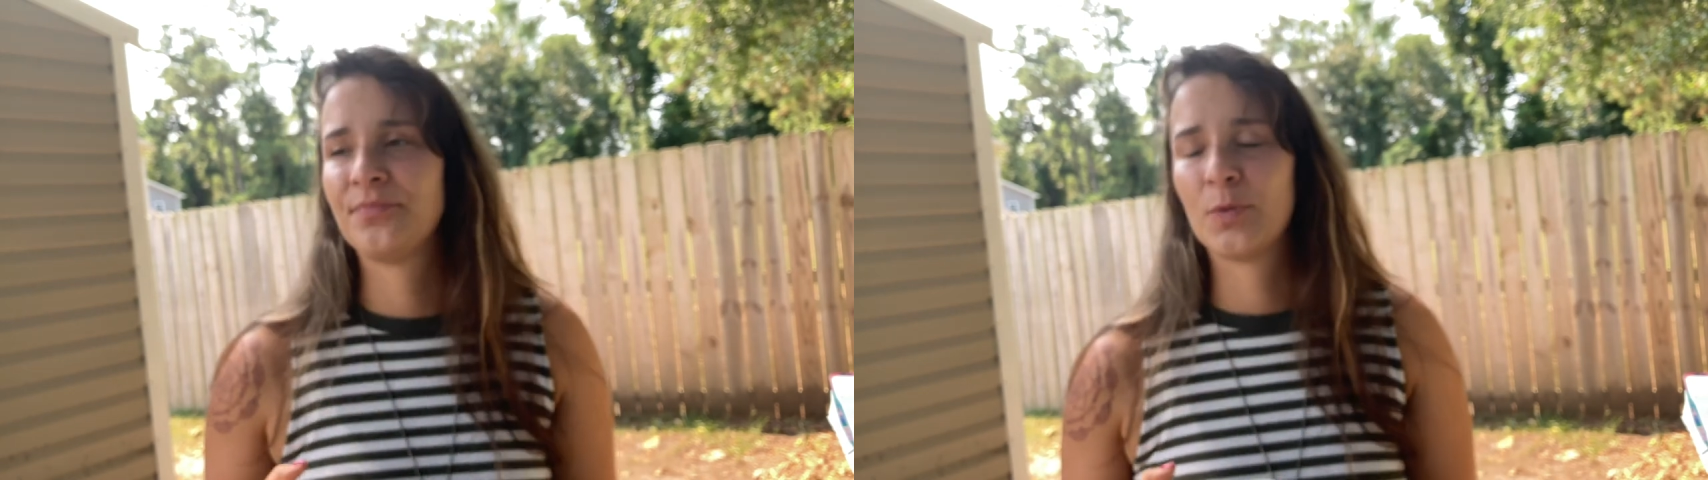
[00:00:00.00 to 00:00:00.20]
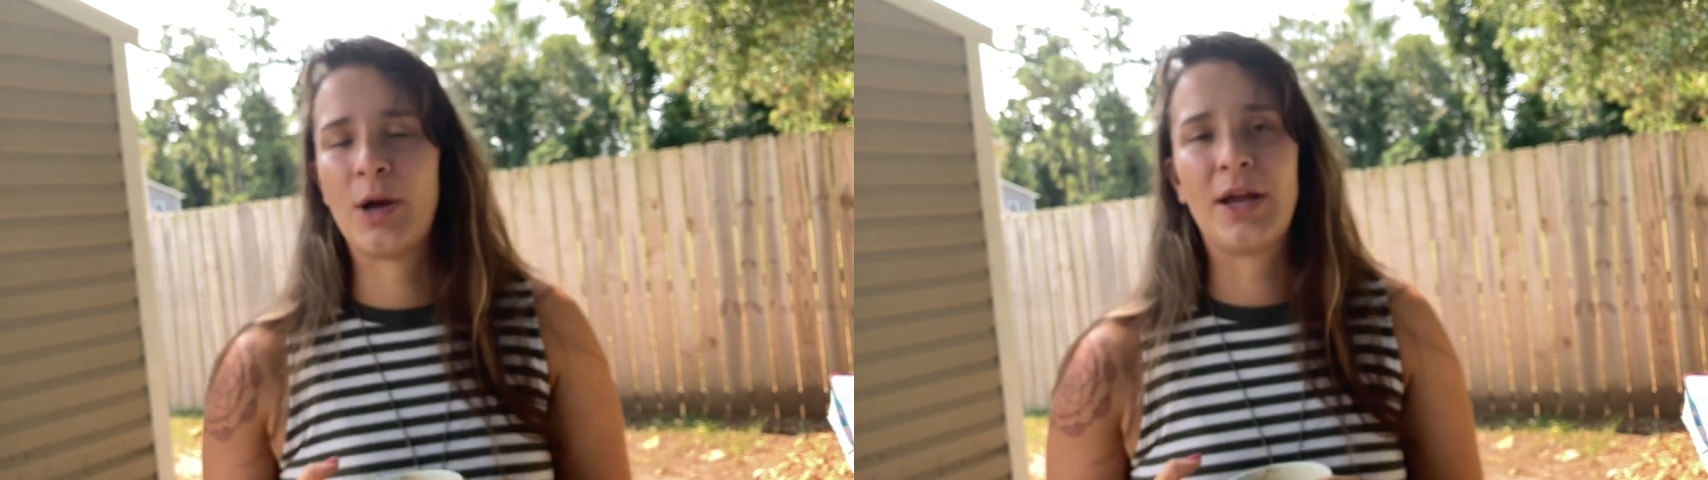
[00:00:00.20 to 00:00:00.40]

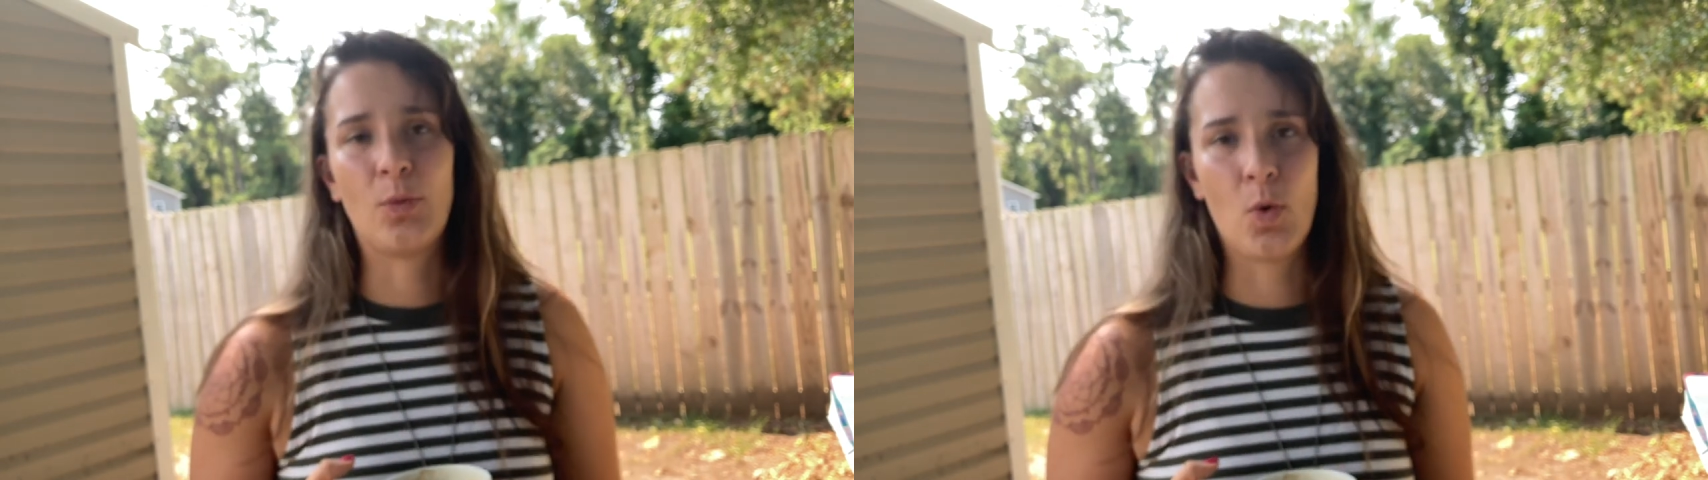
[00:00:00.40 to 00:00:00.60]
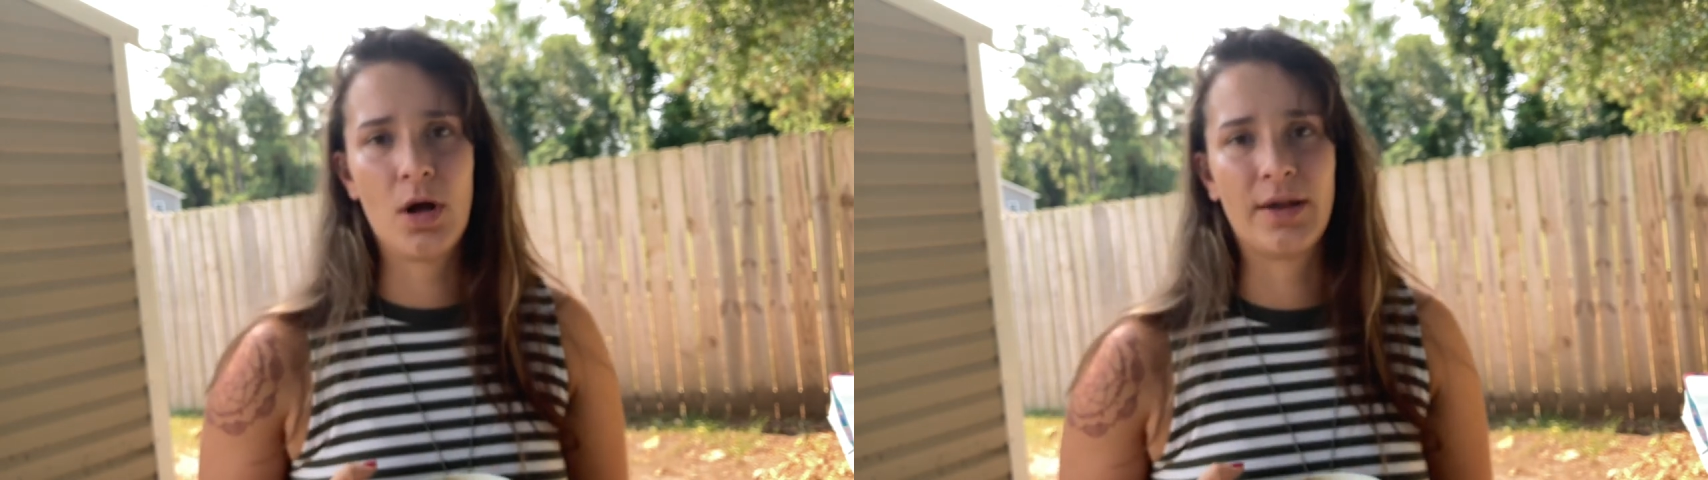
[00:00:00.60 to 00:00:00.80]

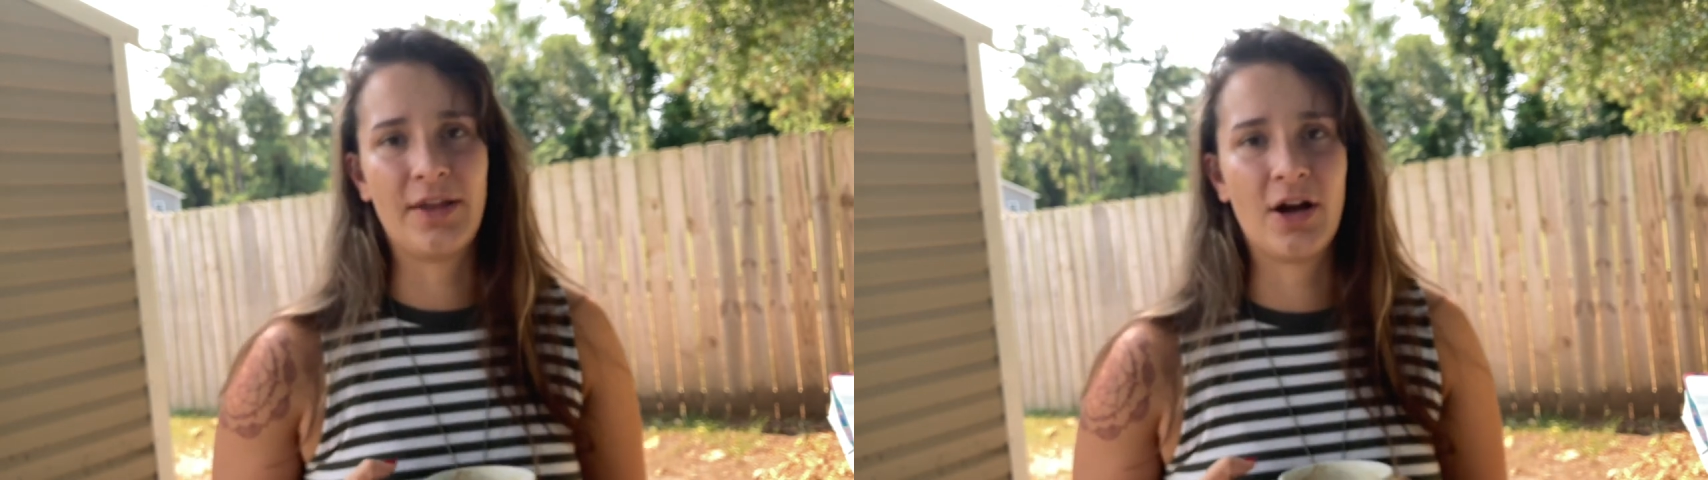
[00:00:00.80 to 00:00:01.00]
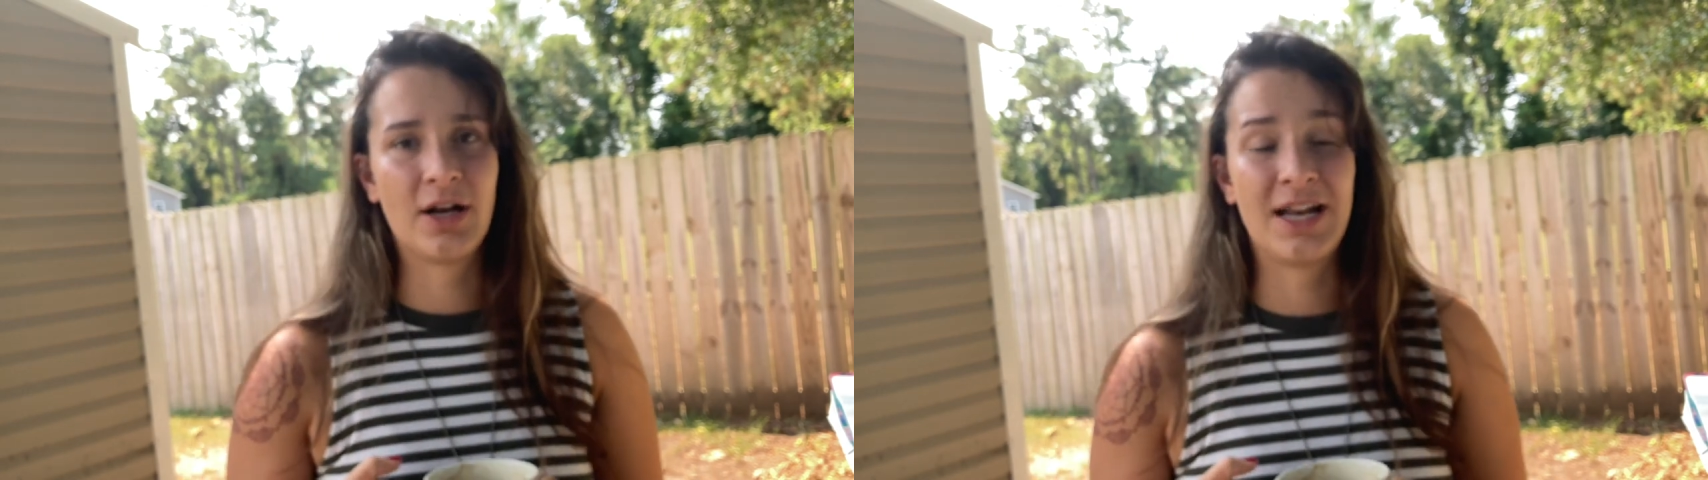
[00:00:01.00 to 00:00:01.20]
walk in the
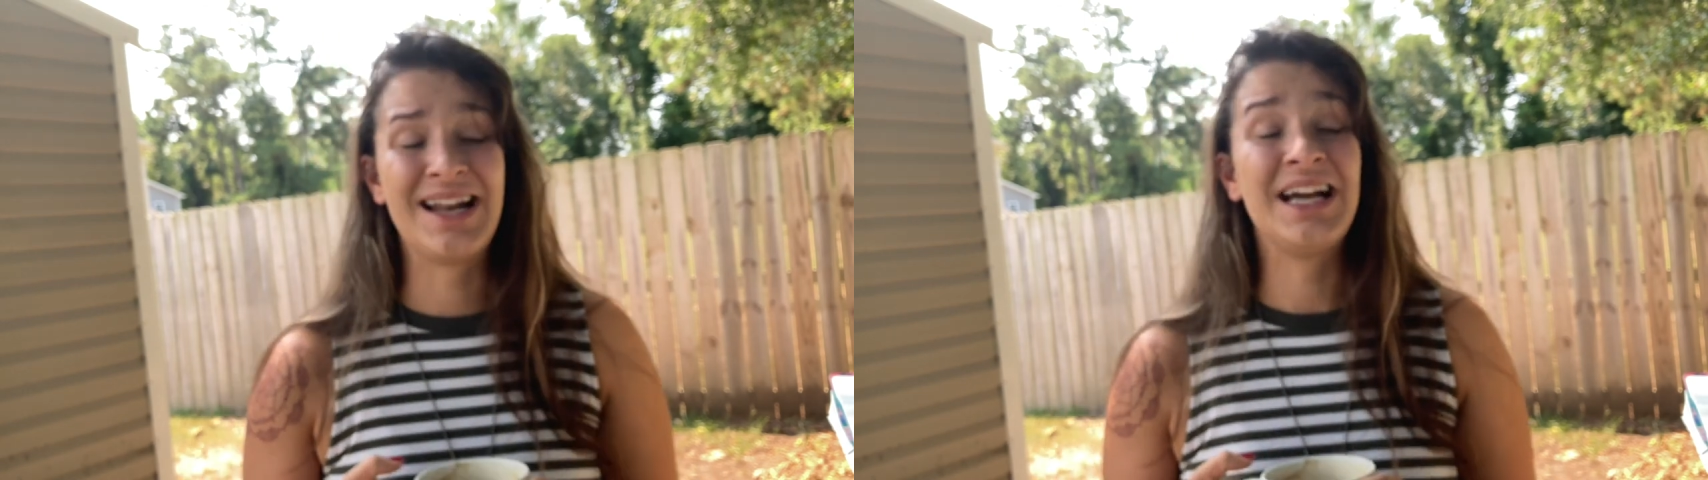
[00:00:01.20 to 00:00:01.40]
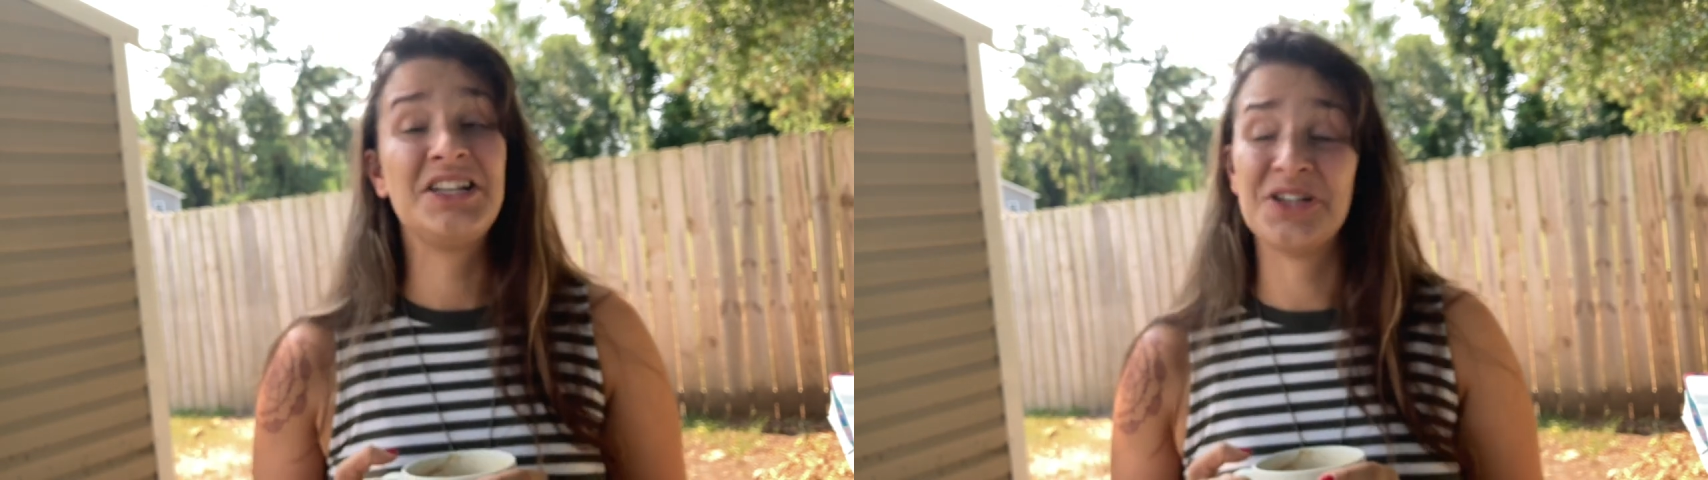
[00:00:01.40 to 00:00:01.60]
garden, and
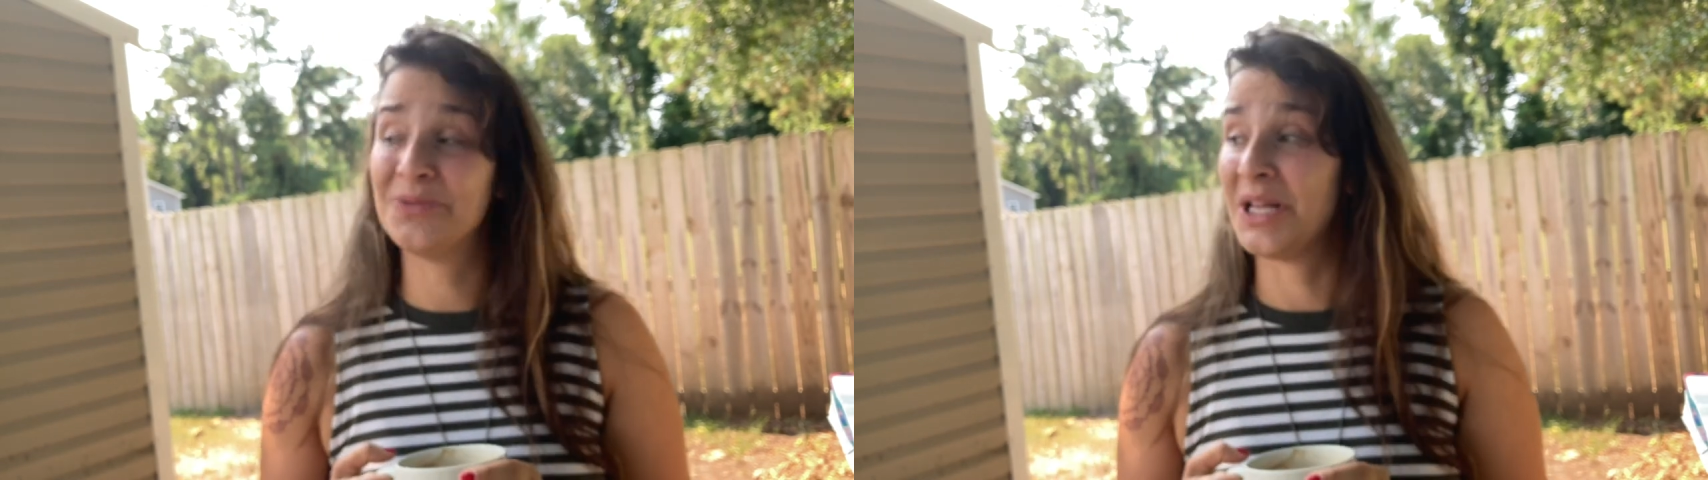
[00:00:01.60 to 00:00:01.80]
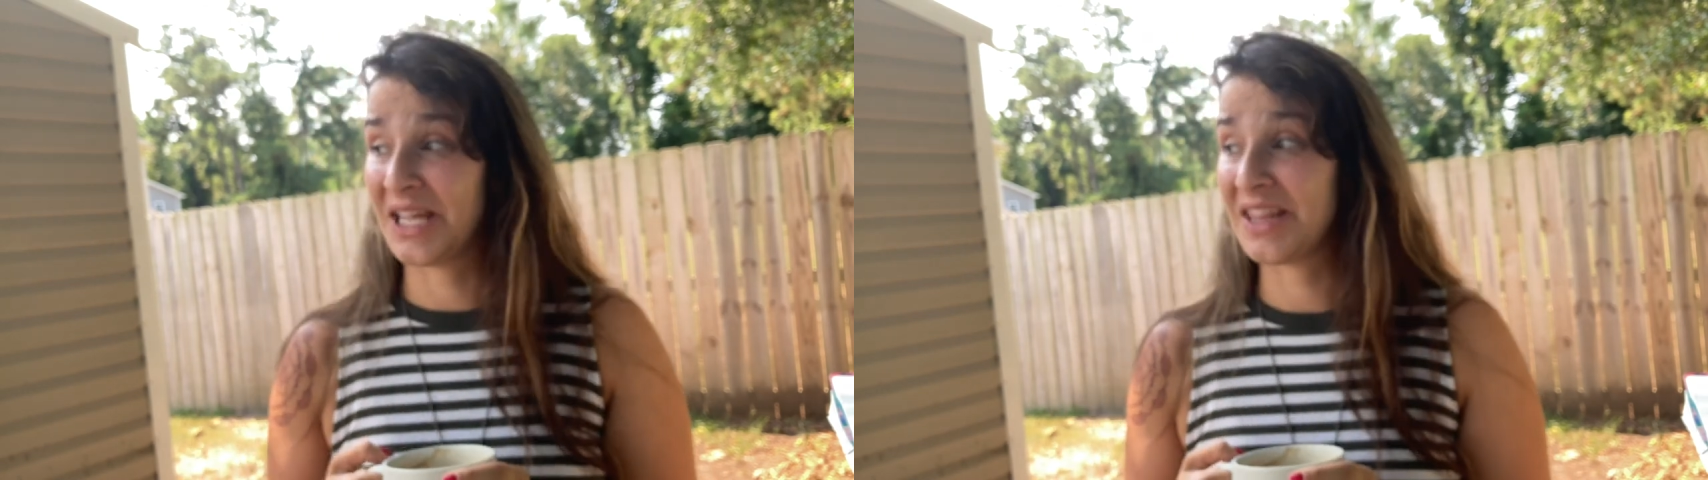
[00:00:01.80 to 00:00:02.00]
I don't
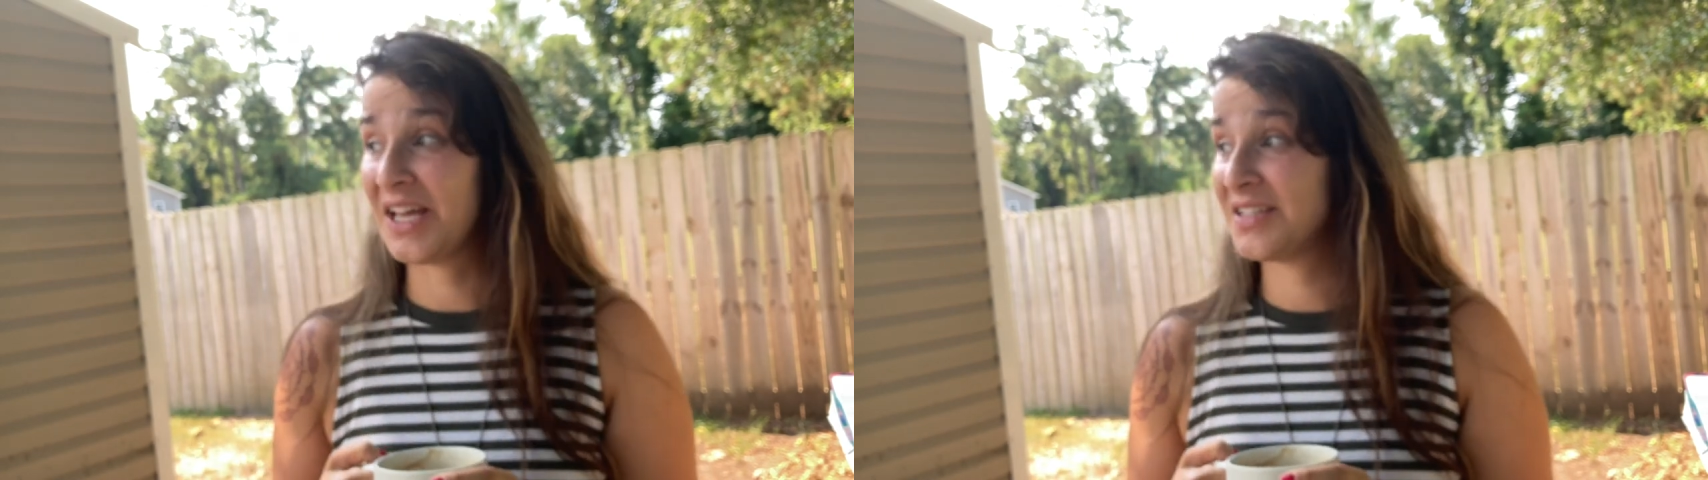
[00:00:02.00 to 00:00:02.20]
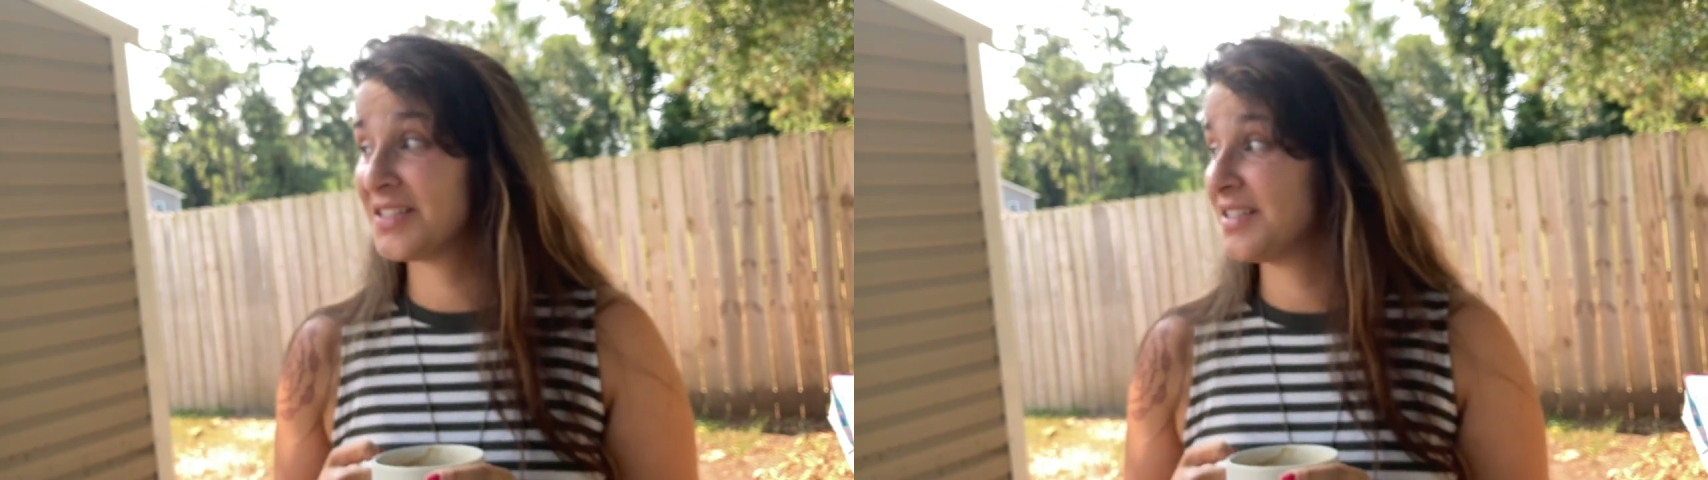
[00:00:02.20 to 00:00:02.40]
like that.